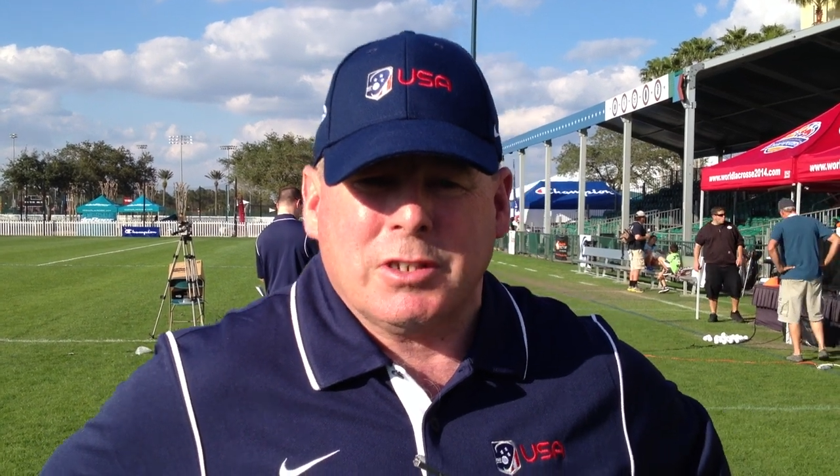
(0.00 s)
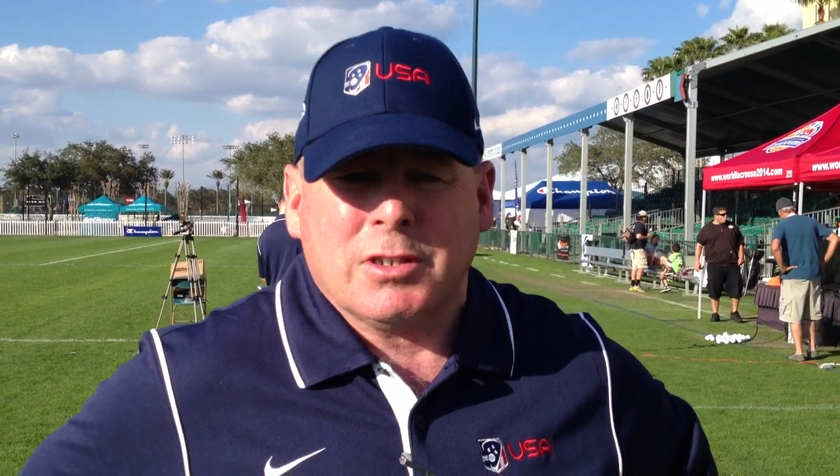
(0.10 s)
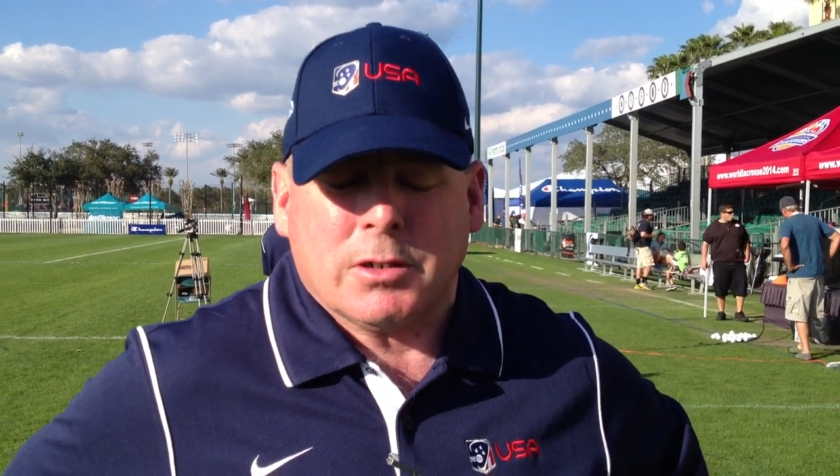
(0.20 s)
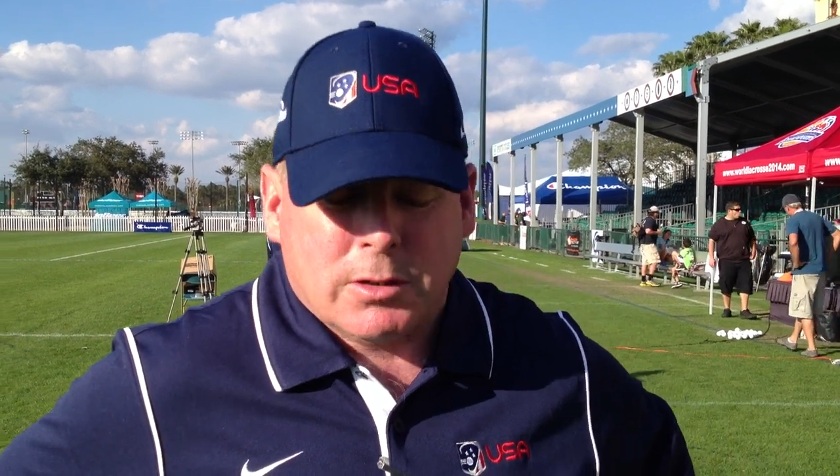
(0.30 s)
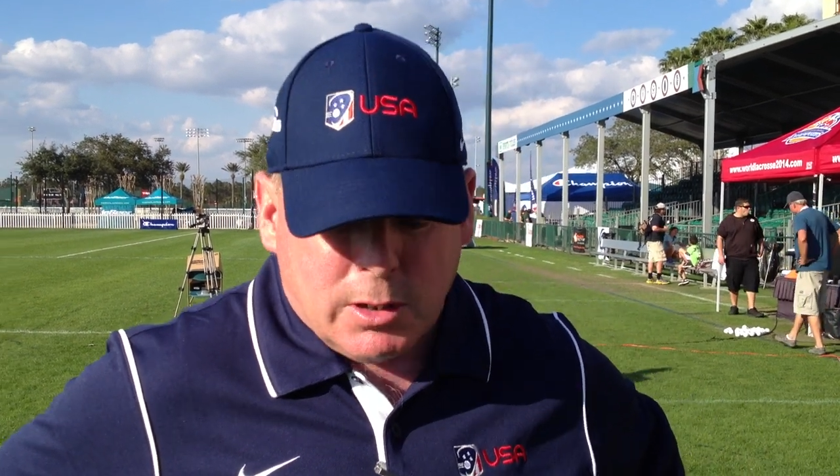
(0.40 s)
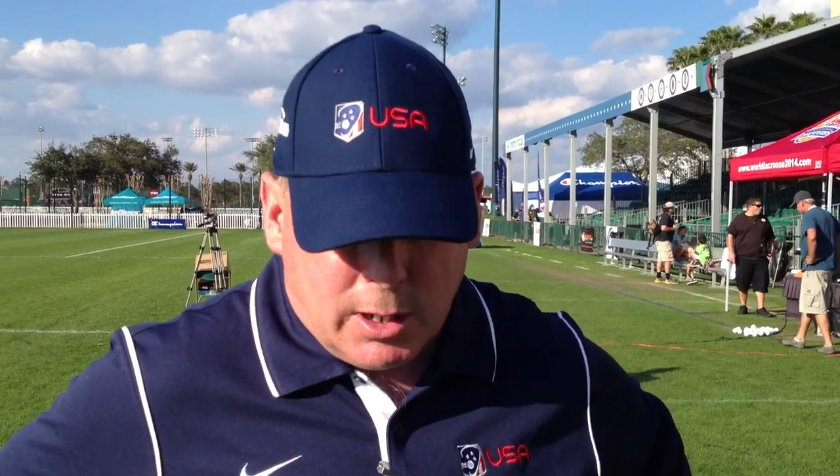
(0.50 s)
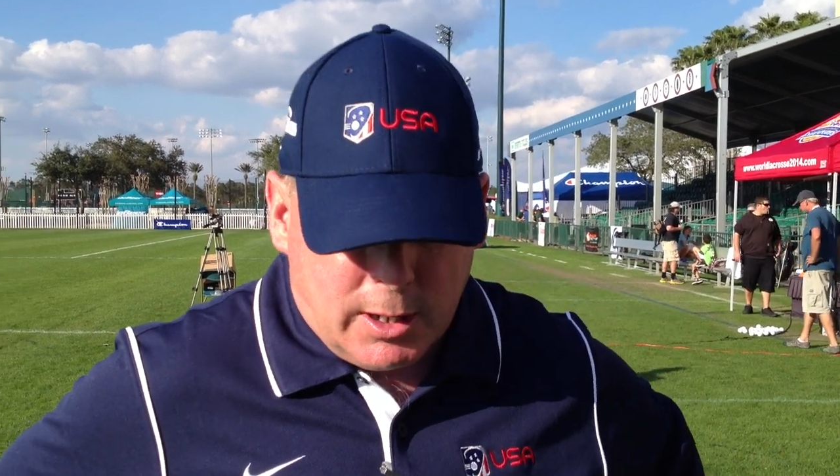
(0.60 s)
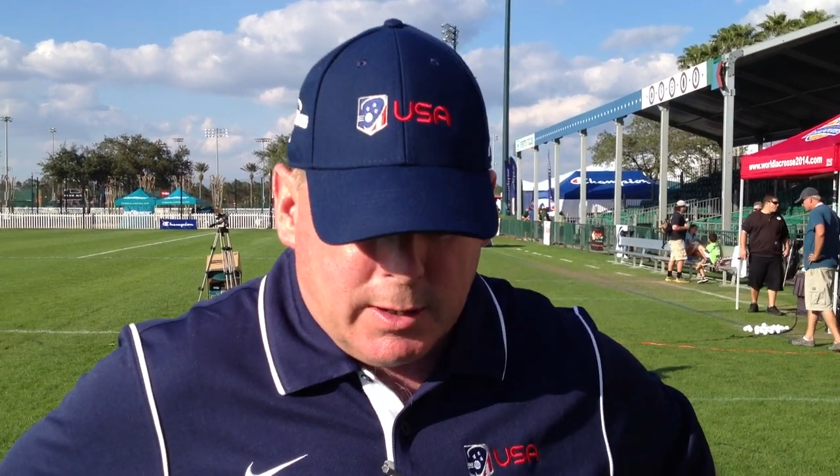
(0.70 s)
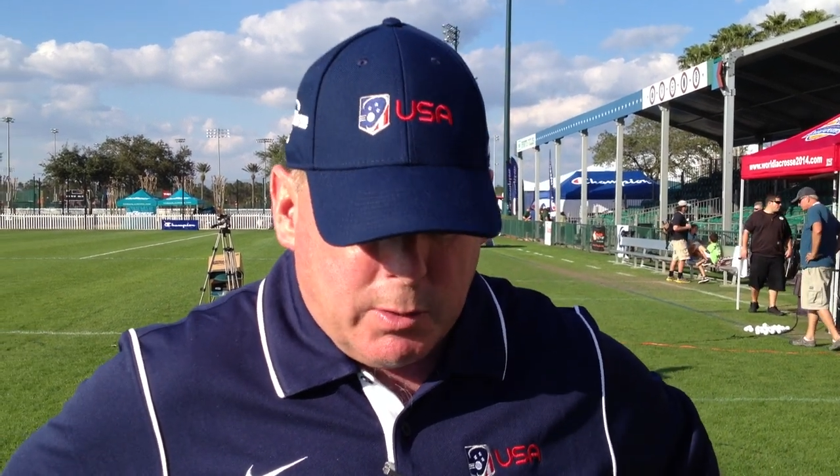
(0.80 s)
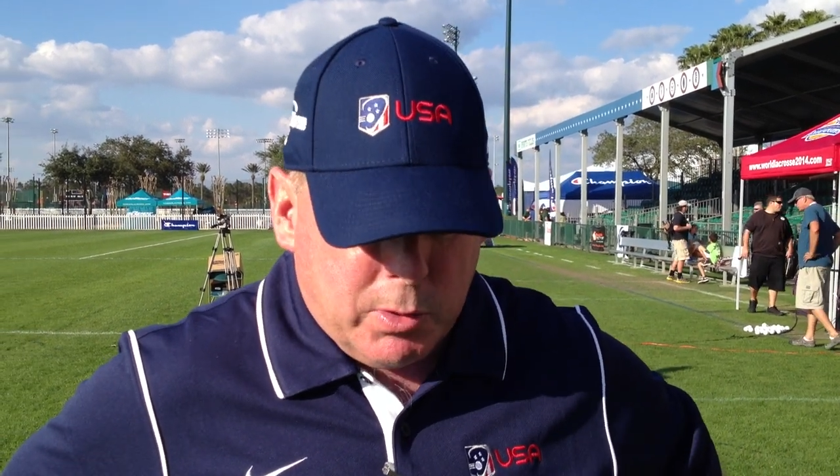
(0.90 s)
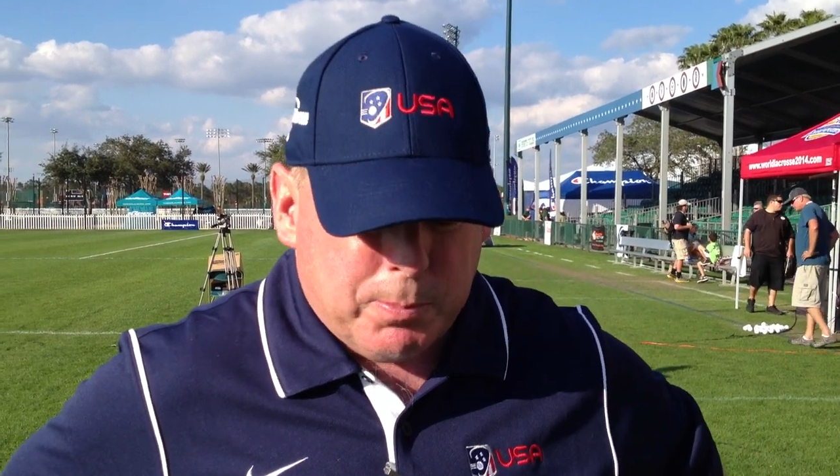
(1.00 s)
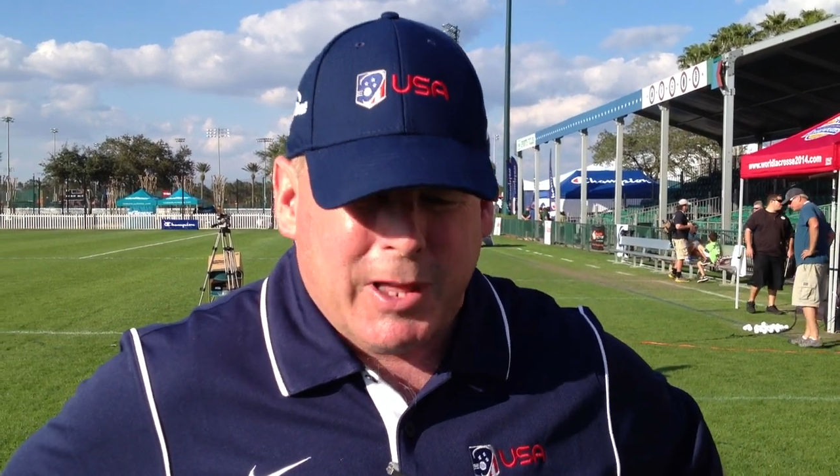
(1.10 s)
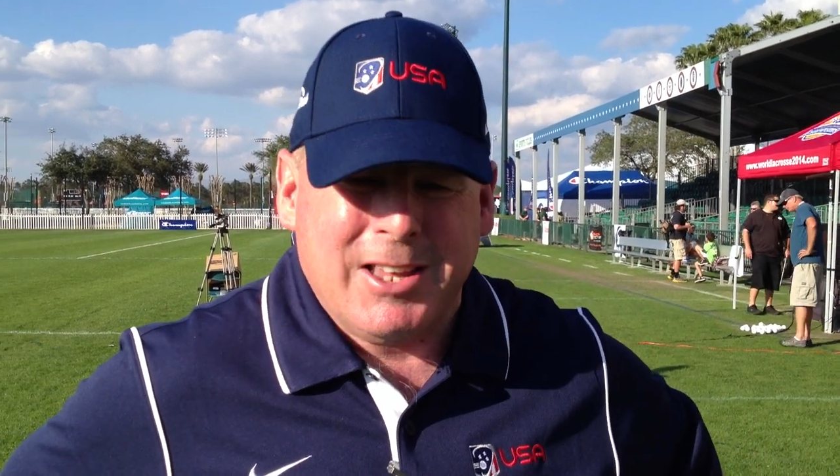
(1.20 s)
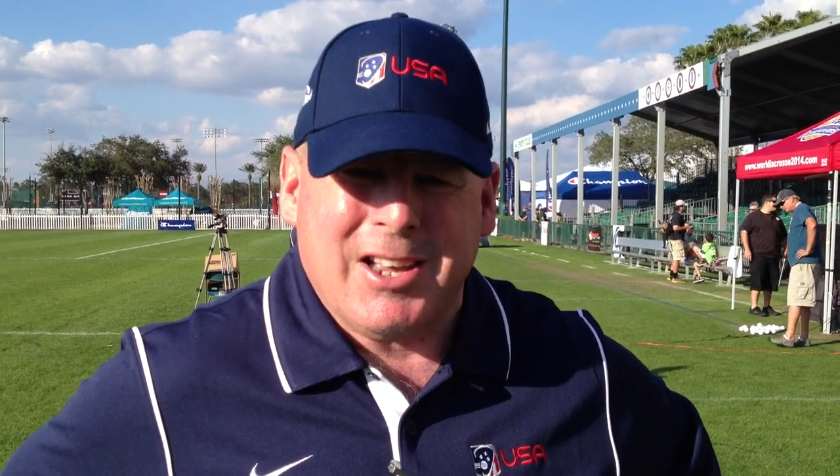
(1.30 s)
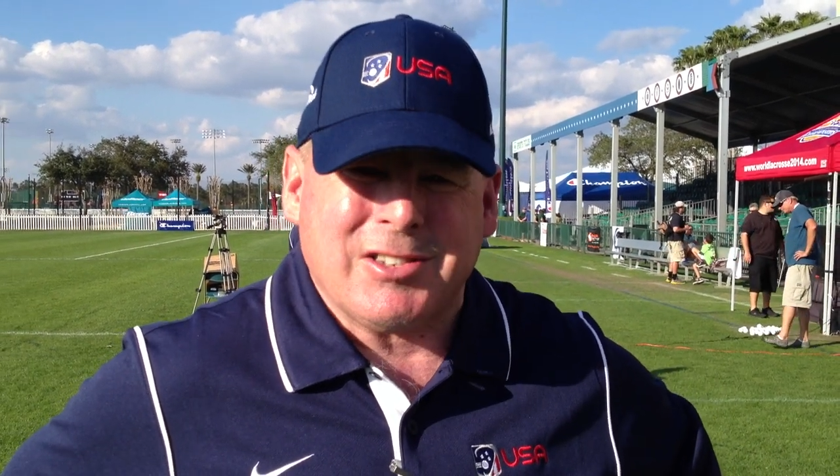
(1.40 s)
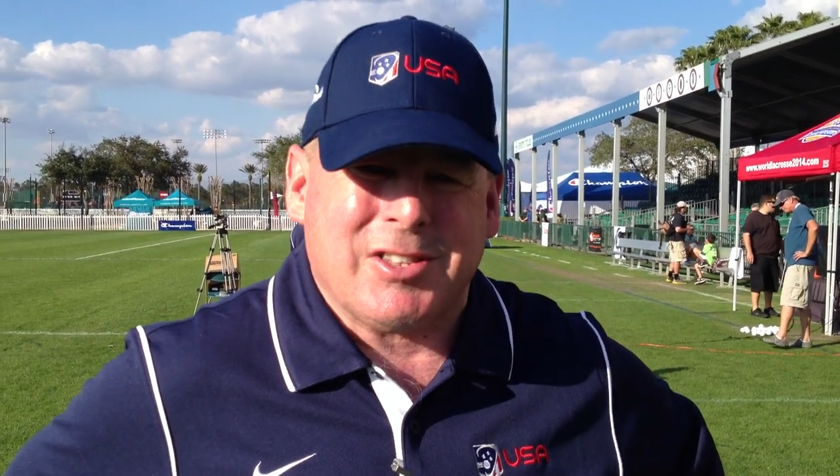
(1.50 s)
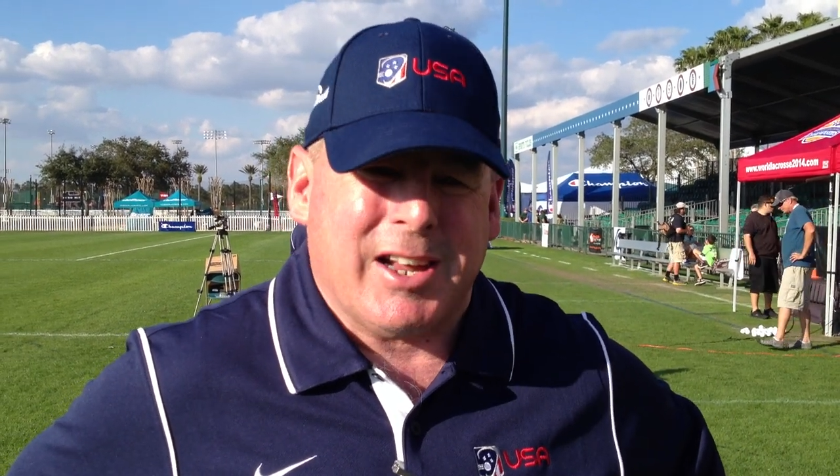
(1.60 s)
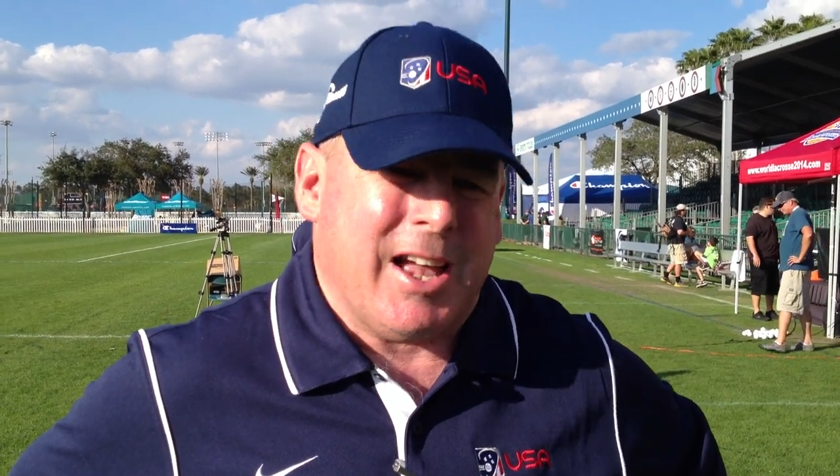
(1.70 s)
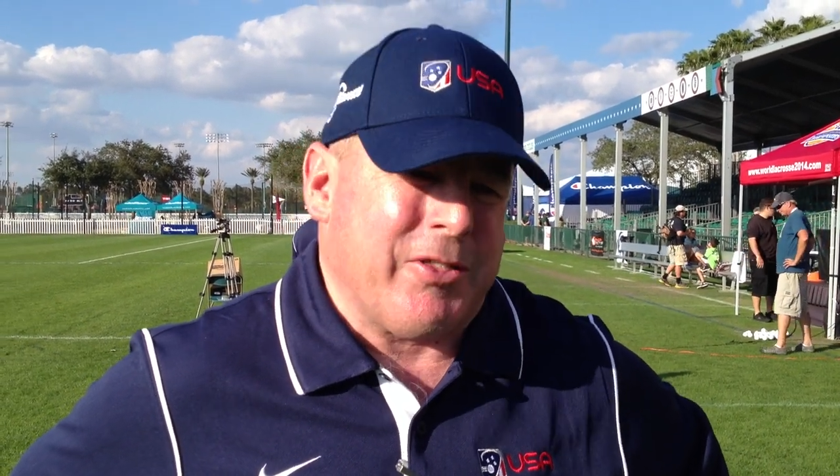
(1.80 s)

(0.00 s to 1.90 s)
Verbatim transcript: uh, than we played yesterday.